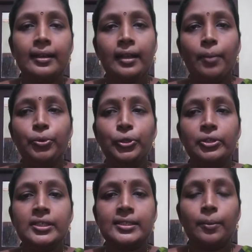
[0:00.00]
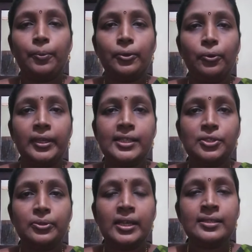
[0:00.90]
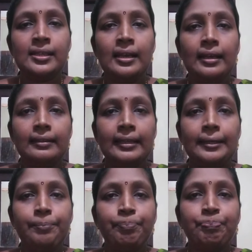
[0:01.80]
community support. Okay students, then